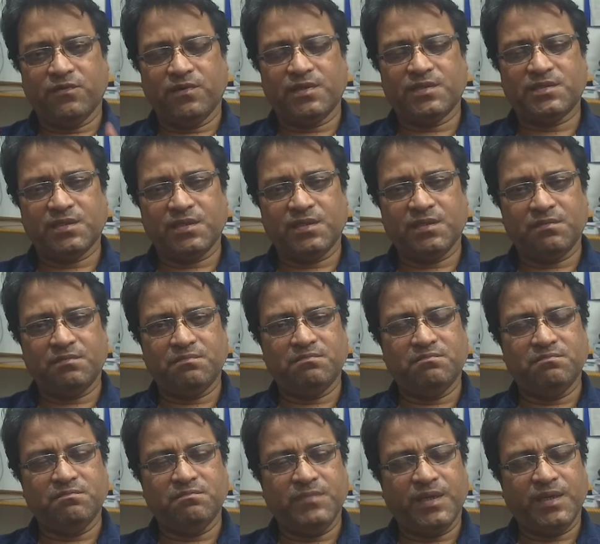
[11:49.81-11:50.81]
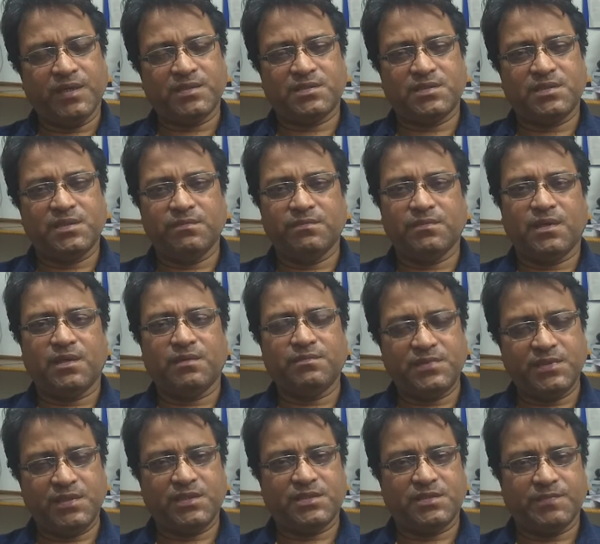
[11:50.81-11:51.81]
for, say,
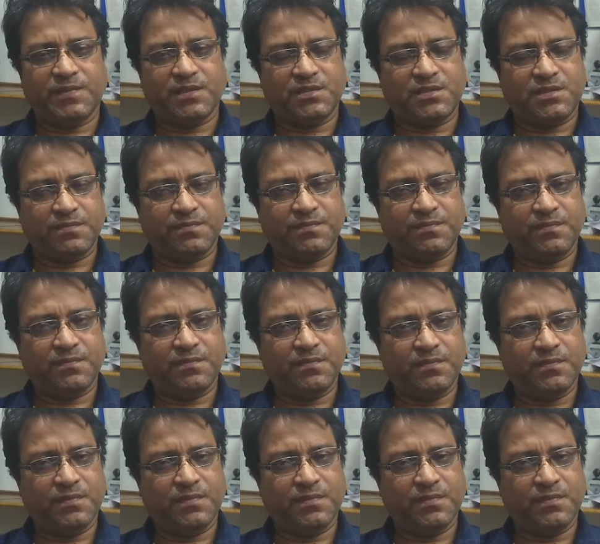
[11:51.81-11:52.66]
maximum 6 months.